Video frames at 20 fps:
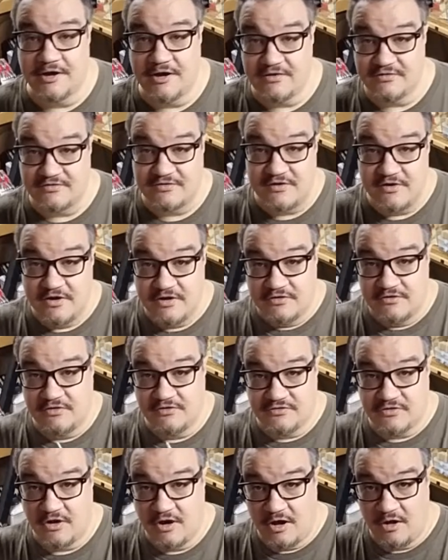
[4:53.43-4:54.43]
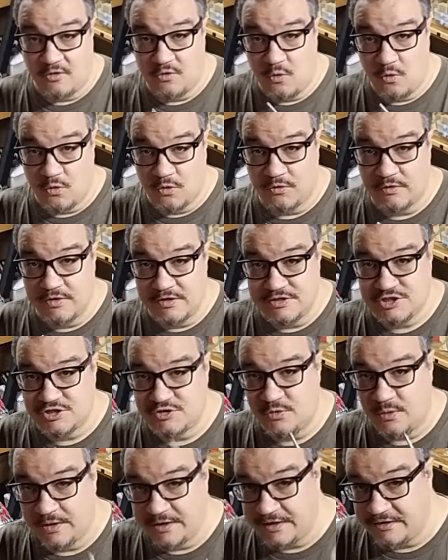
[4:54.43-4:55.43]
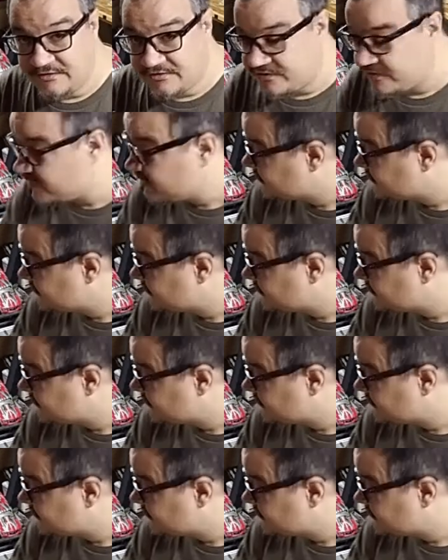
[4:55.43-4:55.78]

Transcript: I guess. These are all quarter inch 20s.